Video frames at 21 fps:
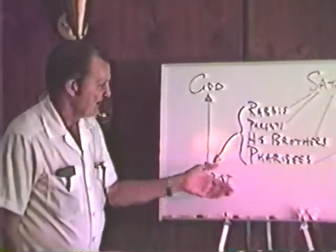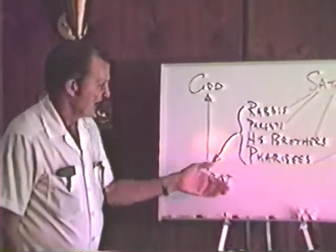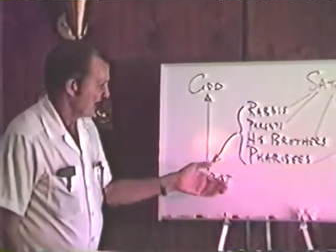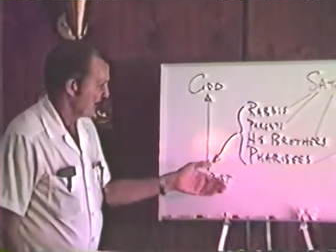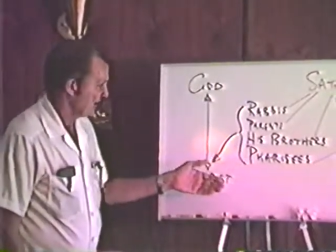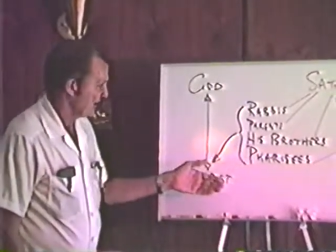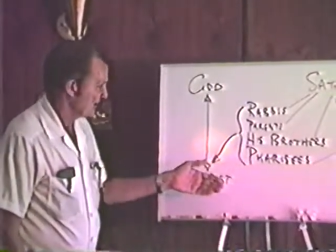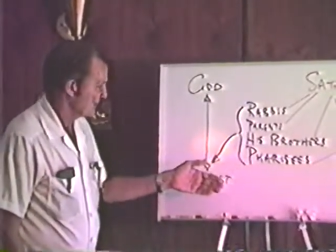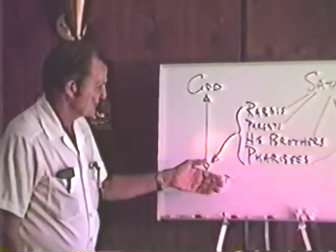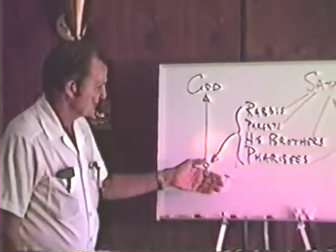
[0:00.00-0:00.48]

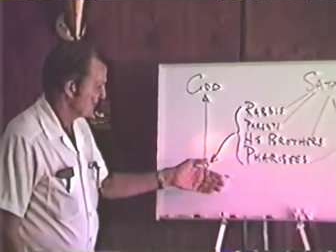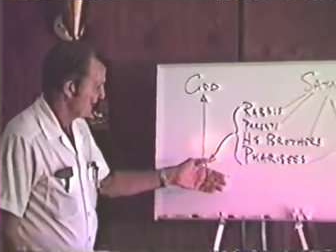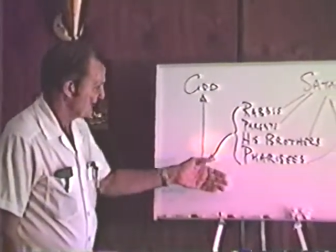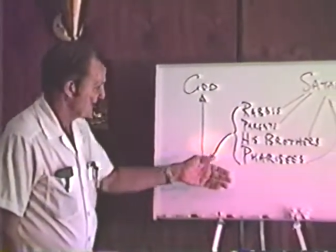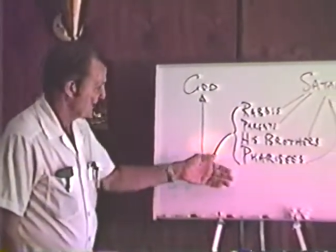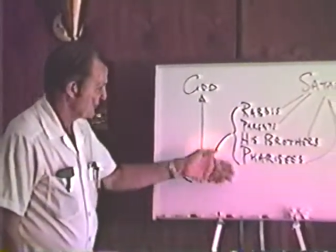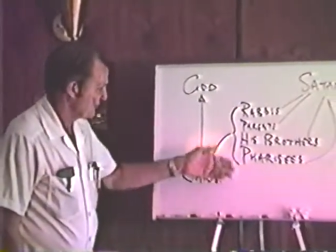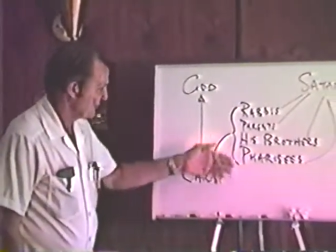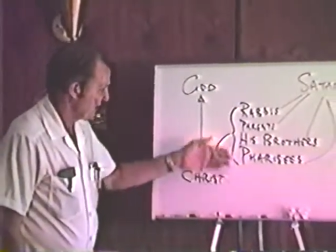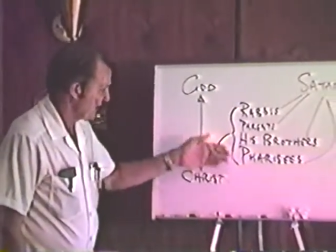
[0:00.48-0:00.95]
and they were
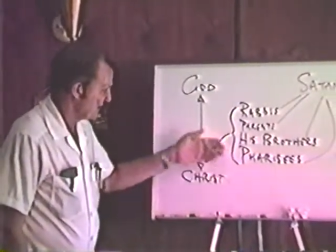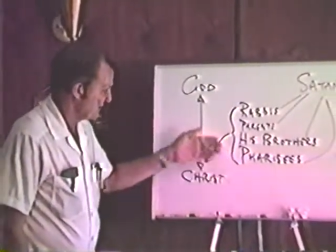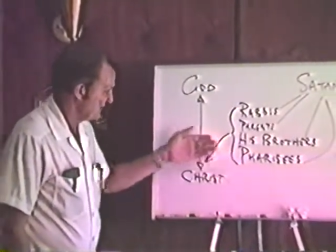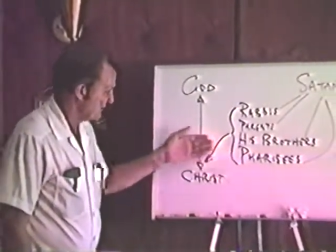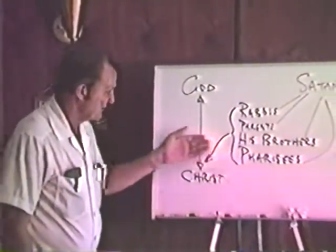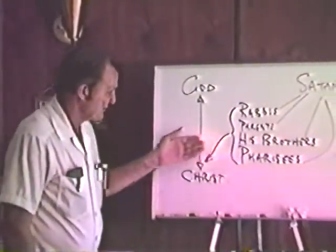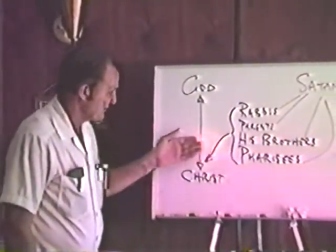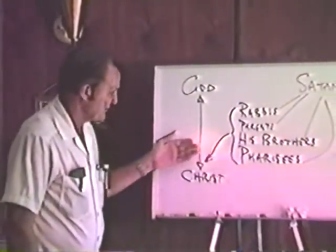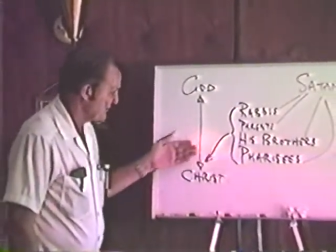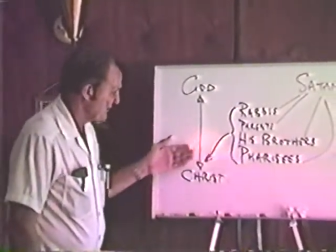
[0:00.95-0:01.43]
standing around
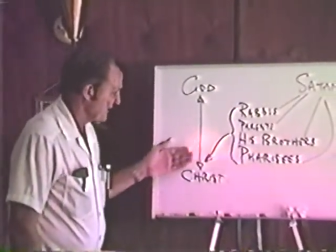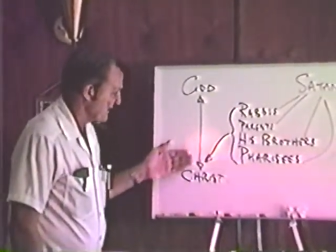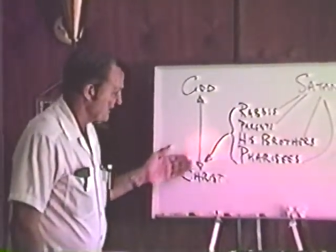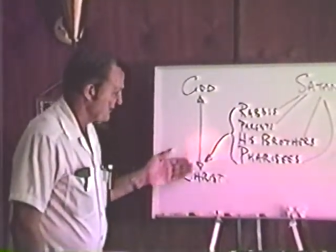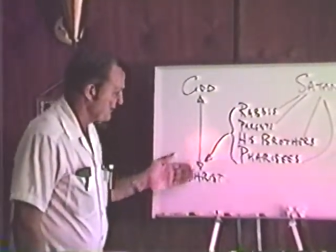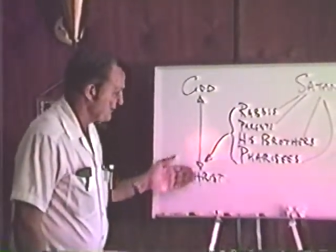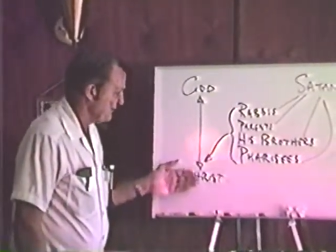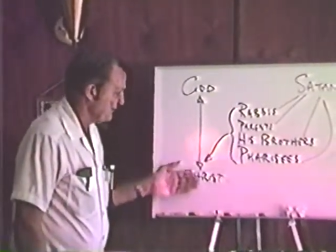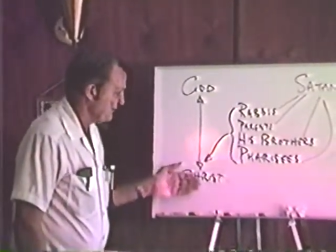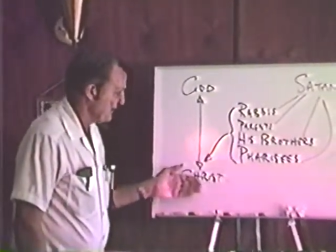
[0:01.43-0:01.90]
him and
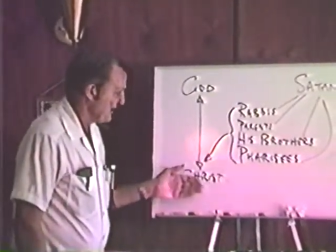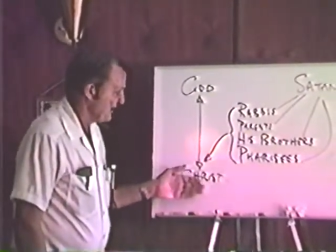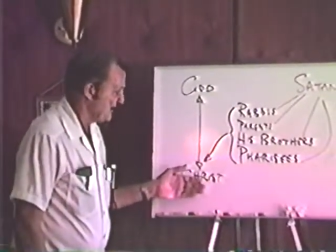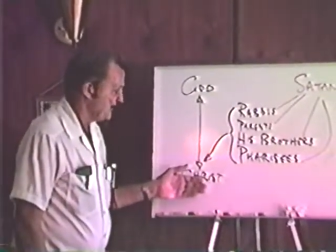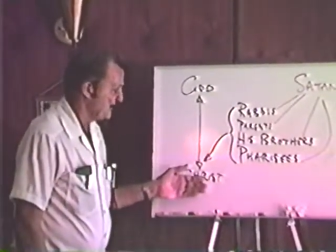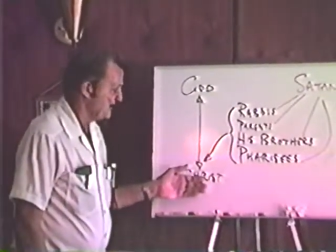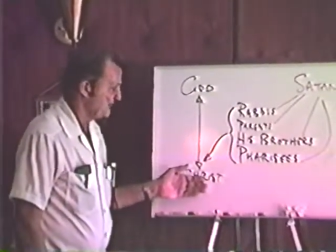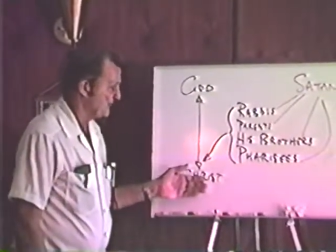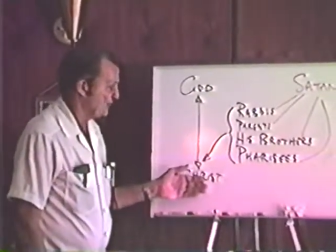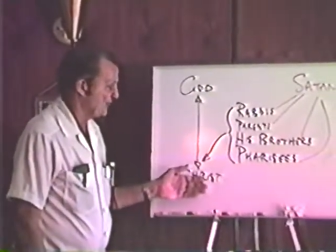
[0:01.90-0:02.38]
protecting him and
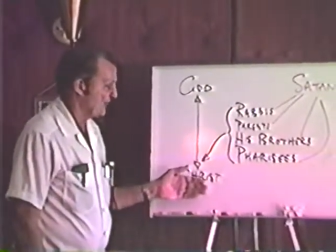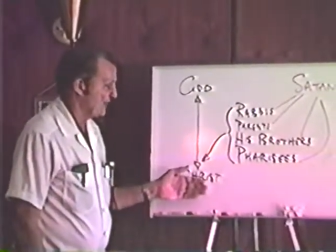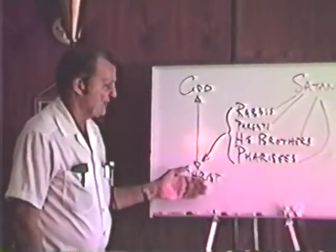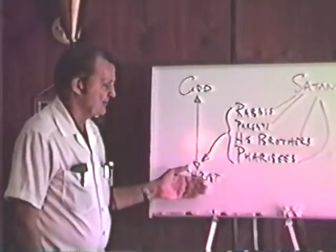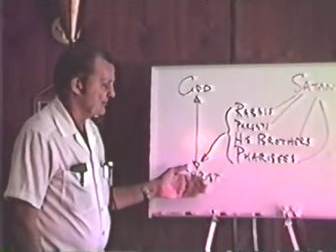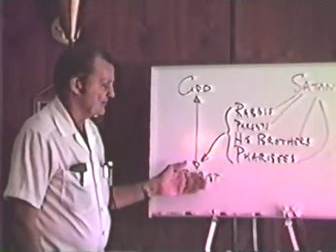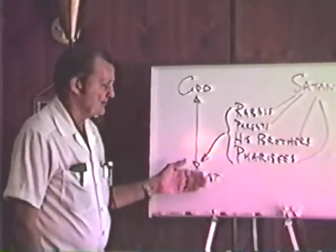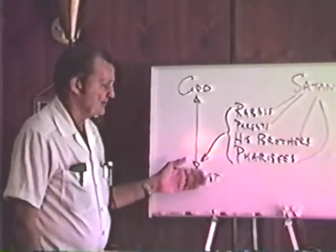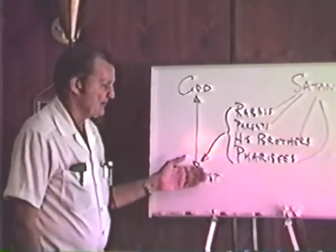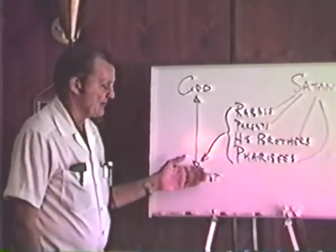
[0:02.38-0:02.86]
praying for
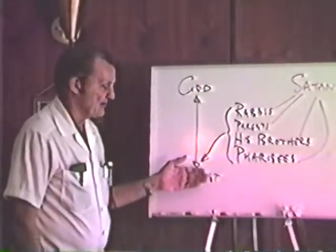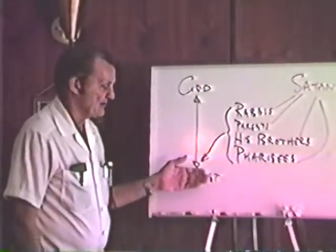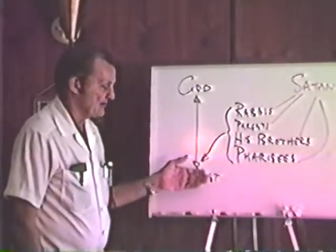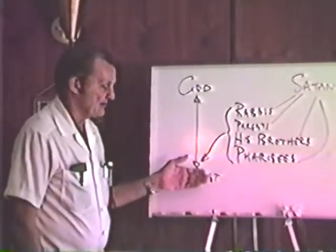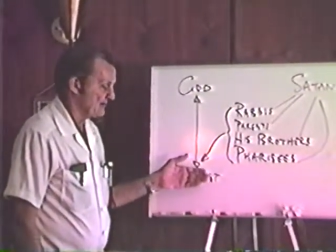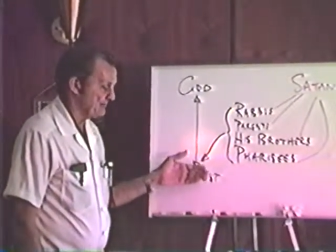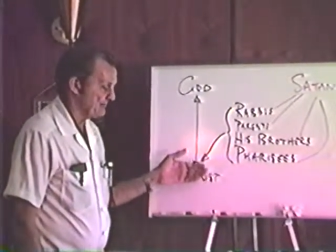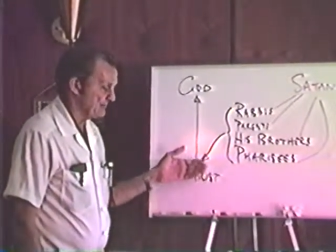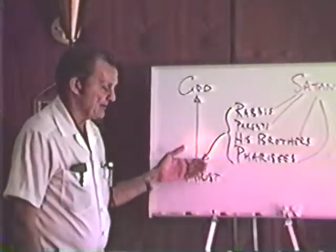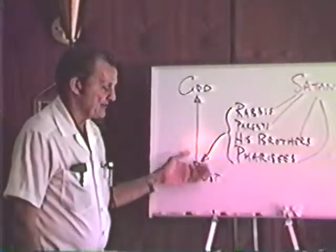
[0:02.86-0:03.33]
him and
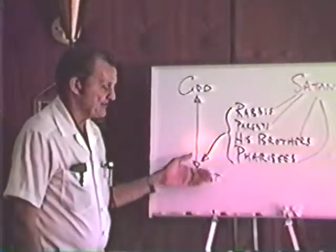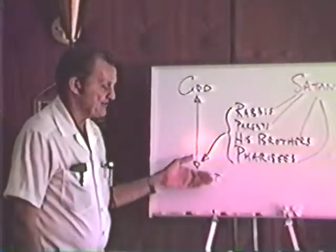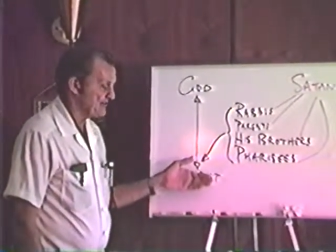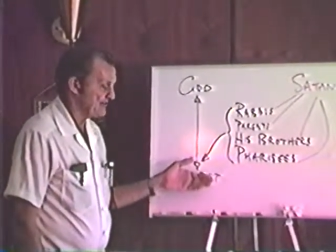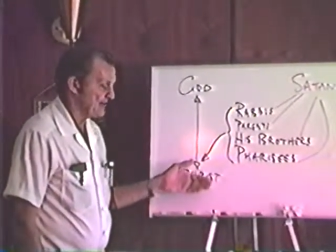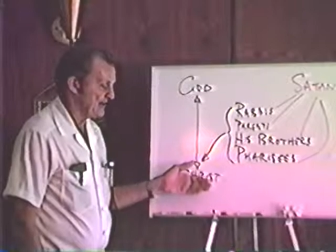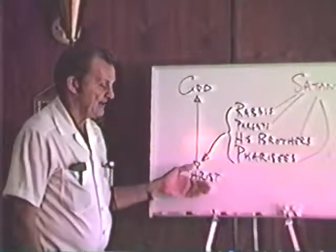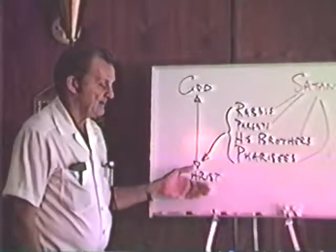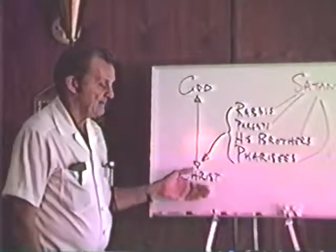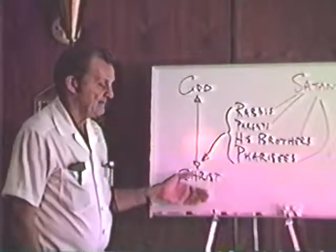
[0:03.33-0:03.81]
guiding and
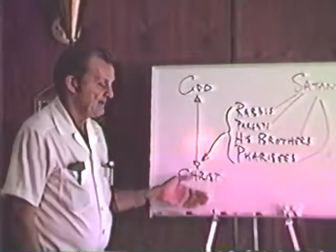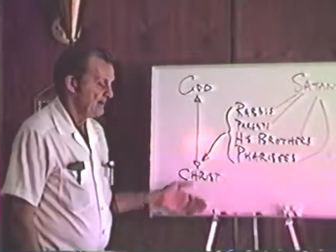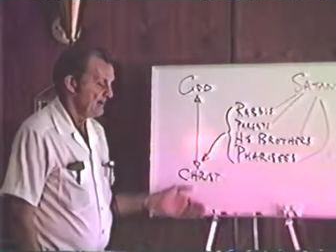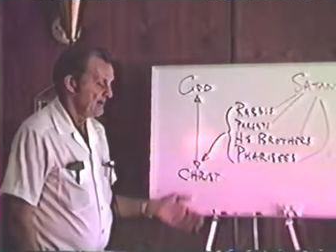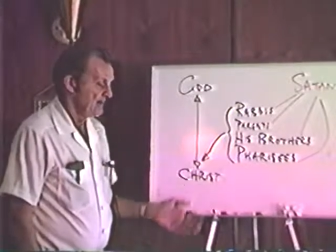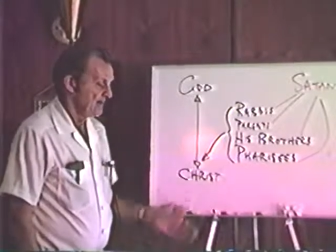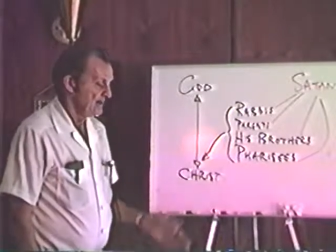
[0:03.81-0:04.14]
blessing him,